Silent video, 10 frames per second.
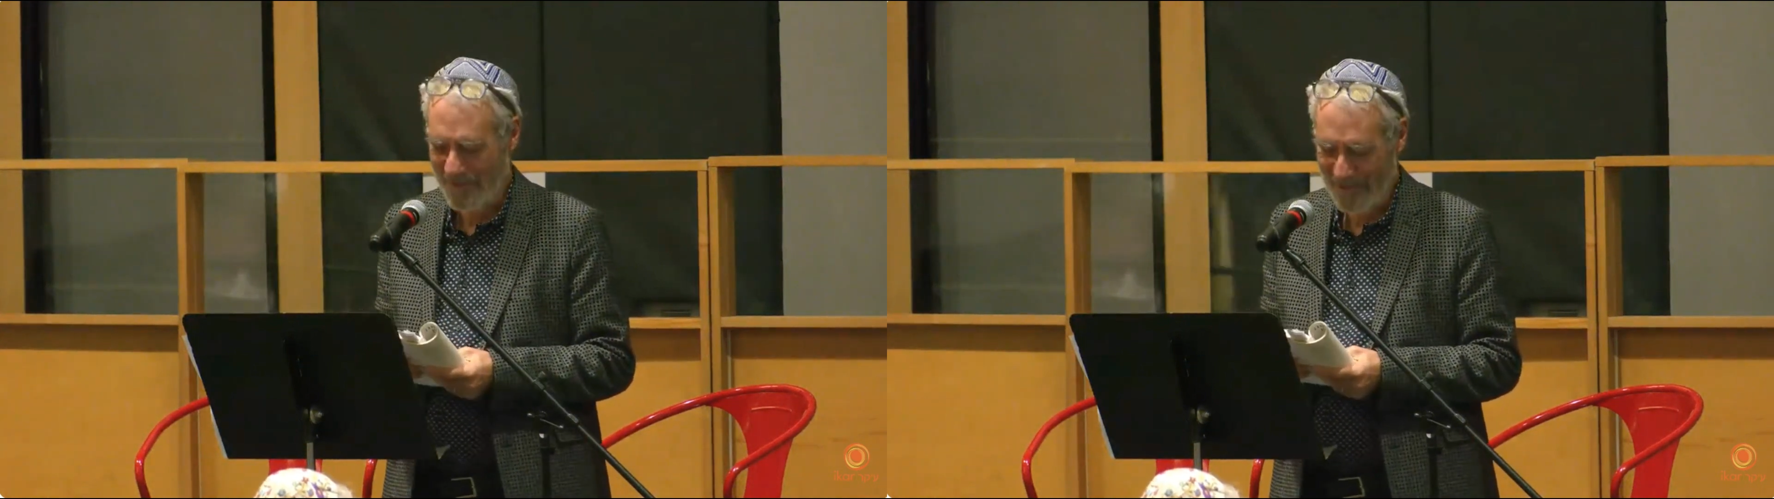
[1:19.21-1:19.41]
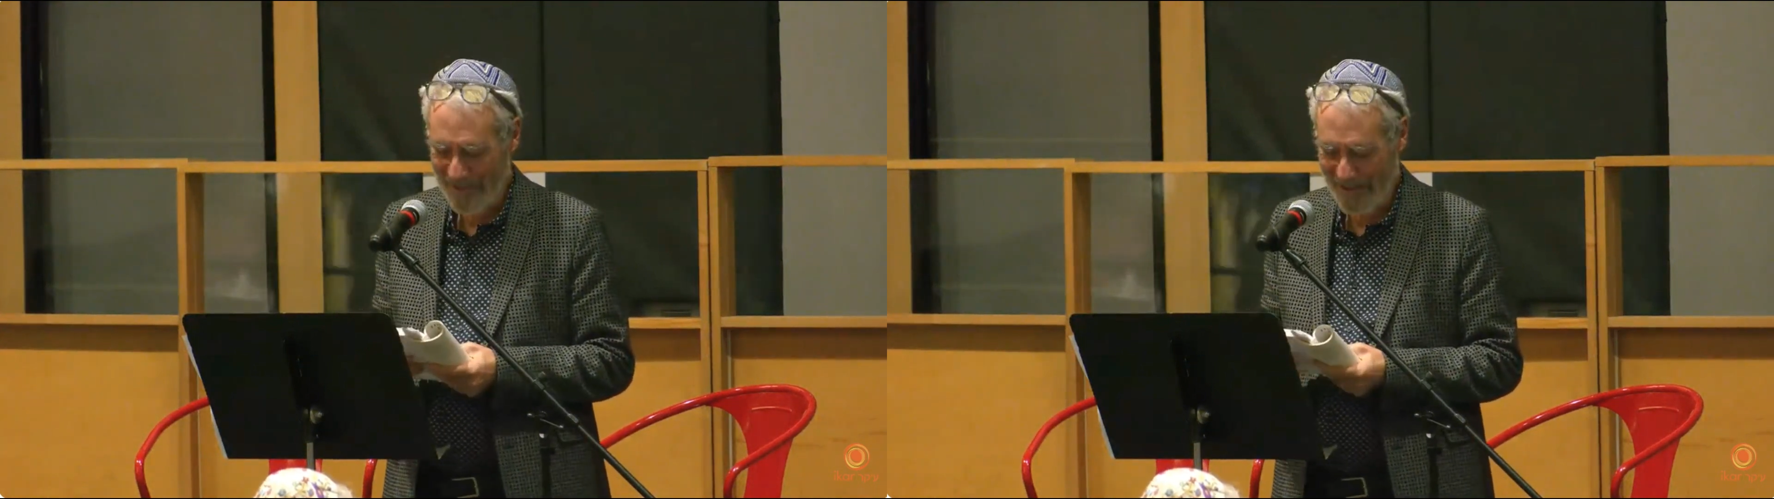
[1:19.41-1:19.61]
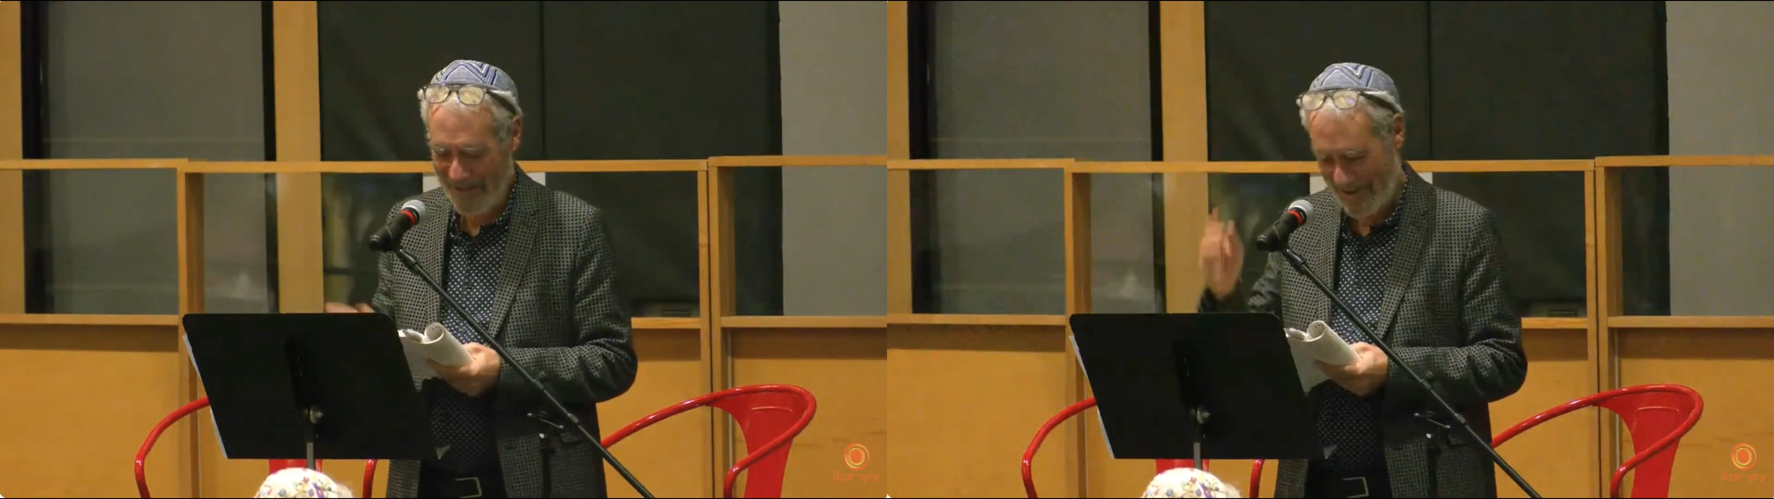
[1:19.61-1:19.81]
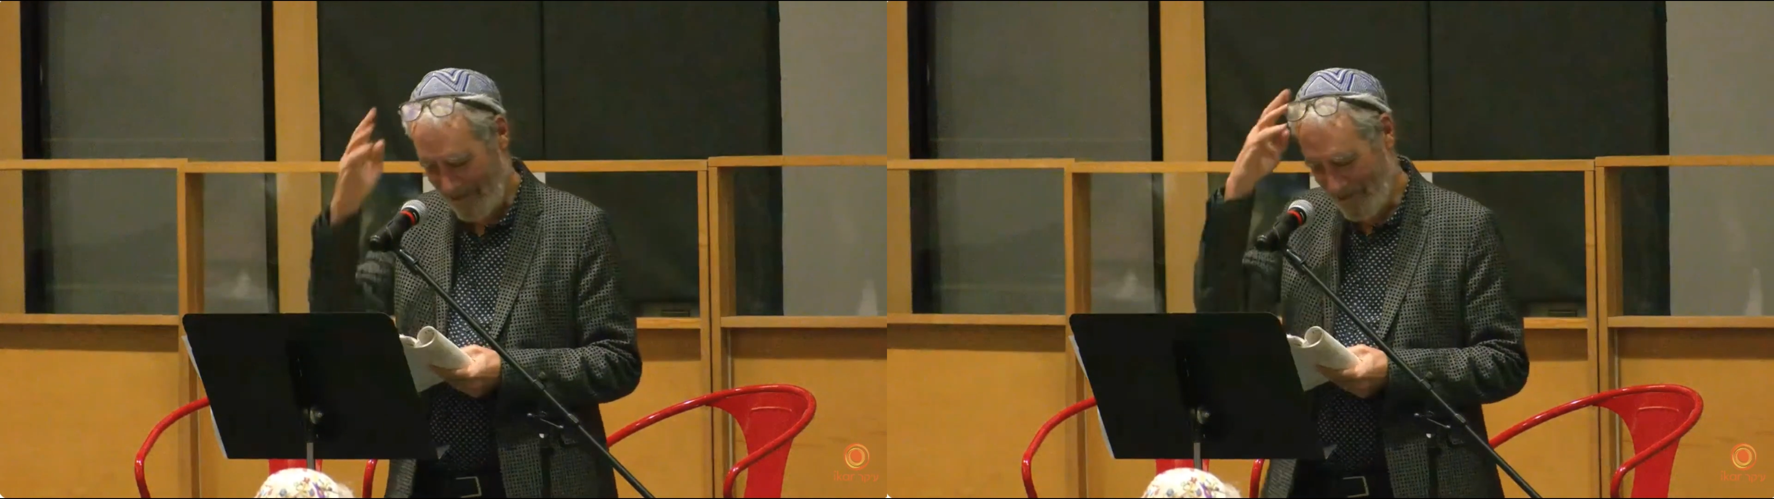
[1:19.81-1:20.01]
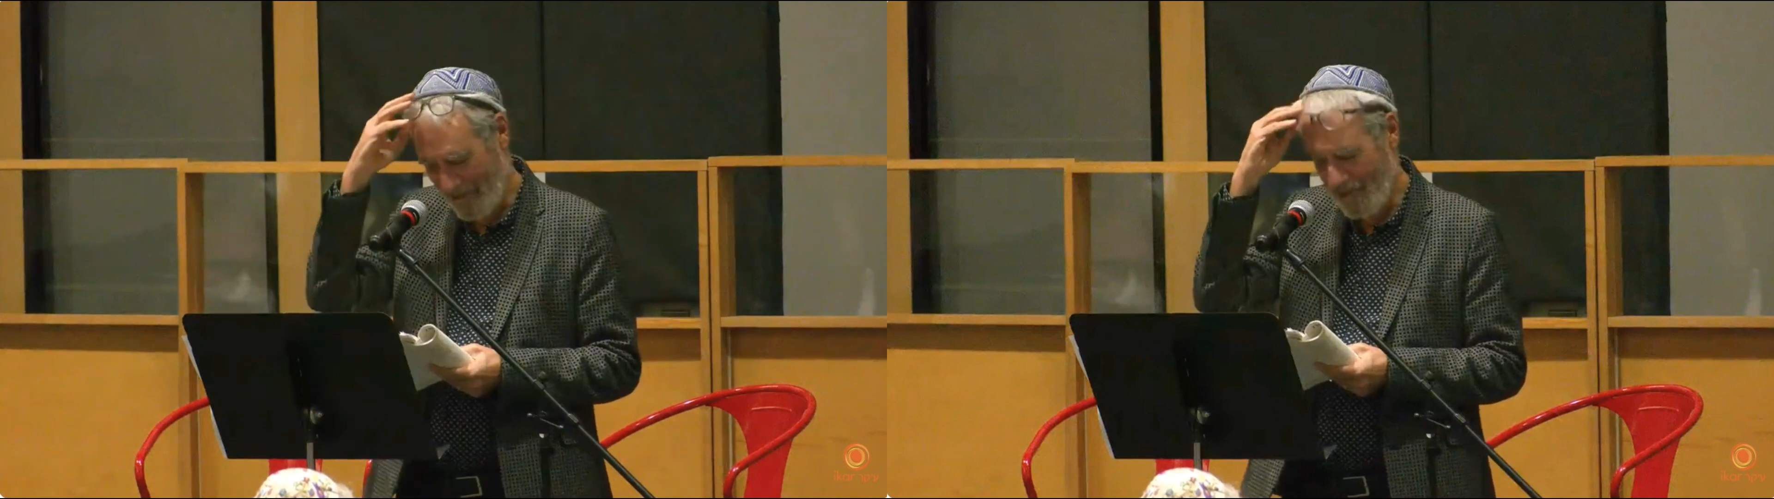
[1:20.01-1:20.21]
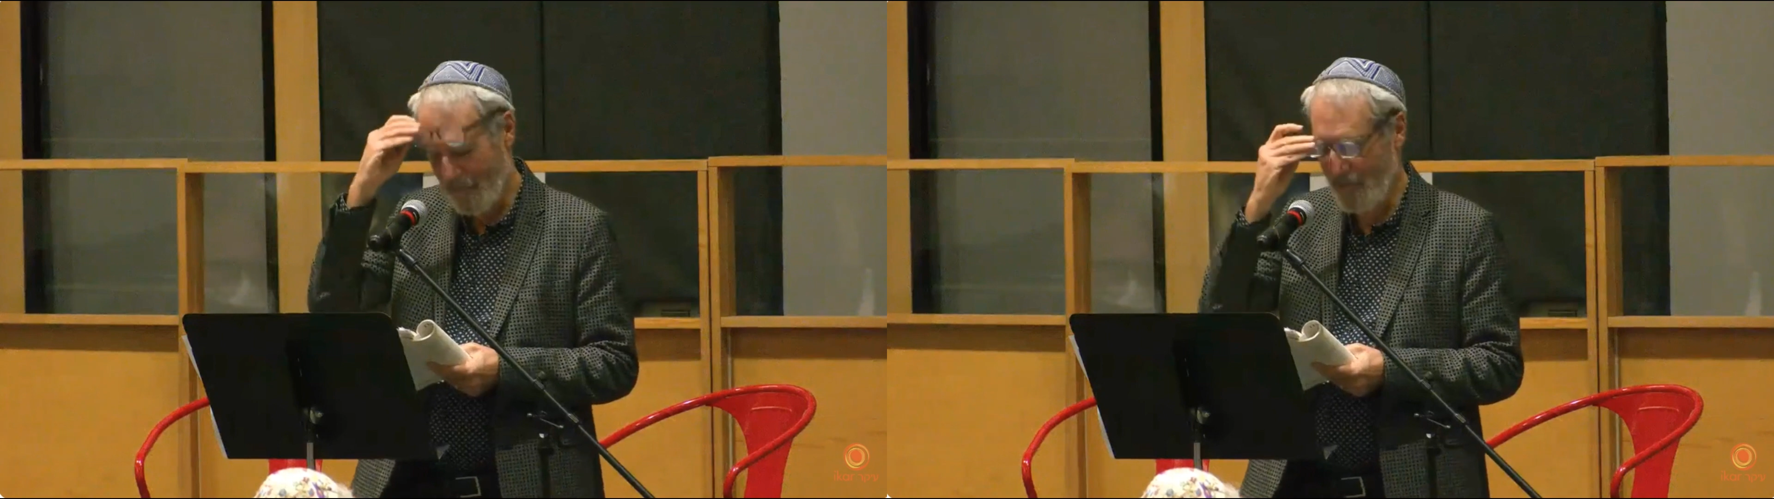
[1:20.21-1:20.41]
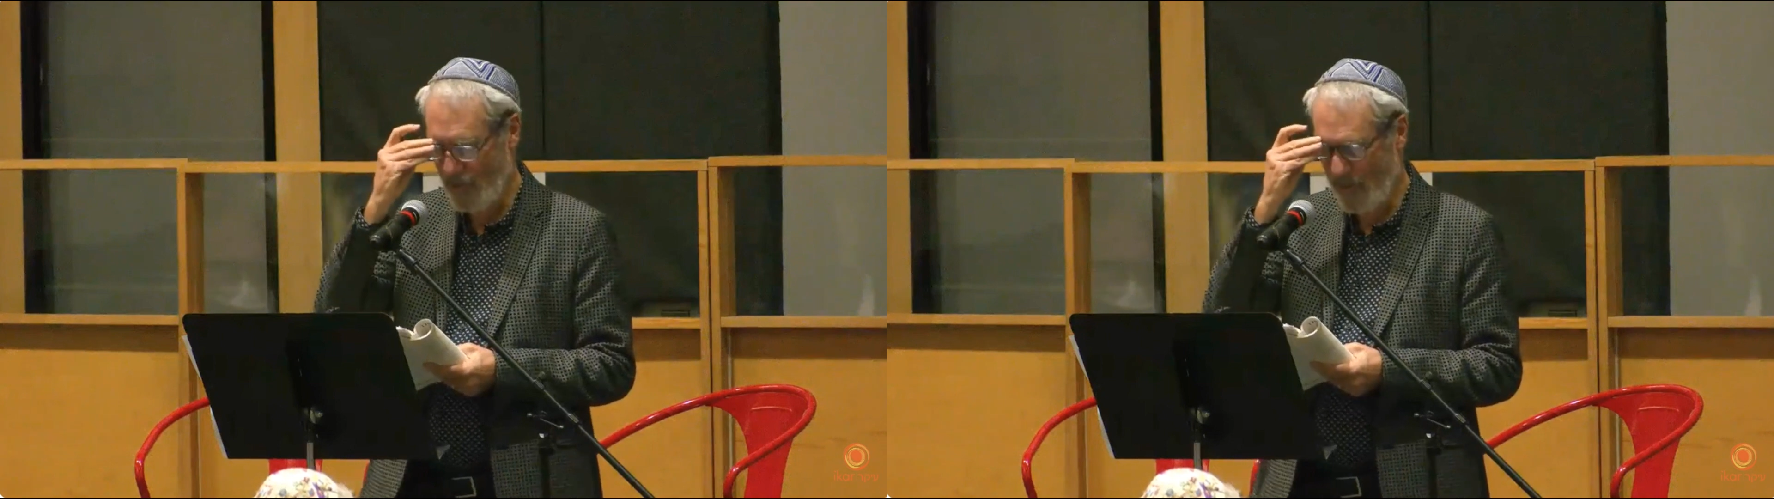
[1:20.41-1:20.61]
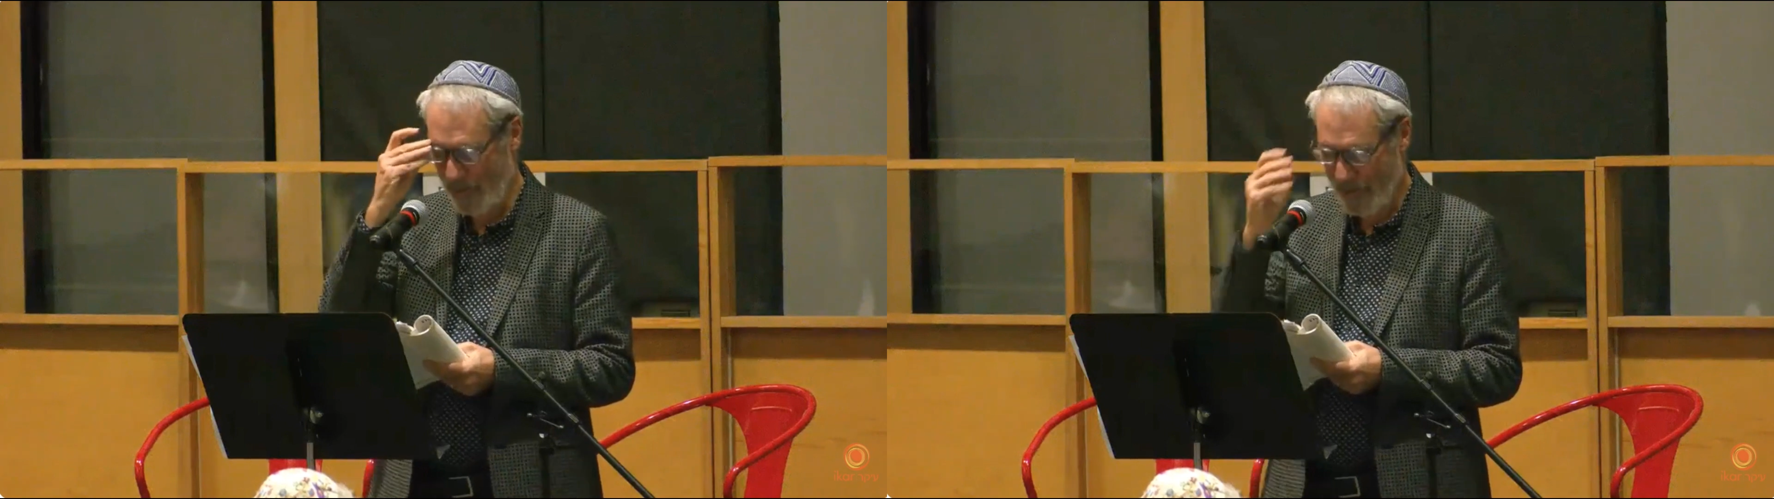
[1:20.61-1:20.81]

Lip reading: Okay, so it's called Pilpul.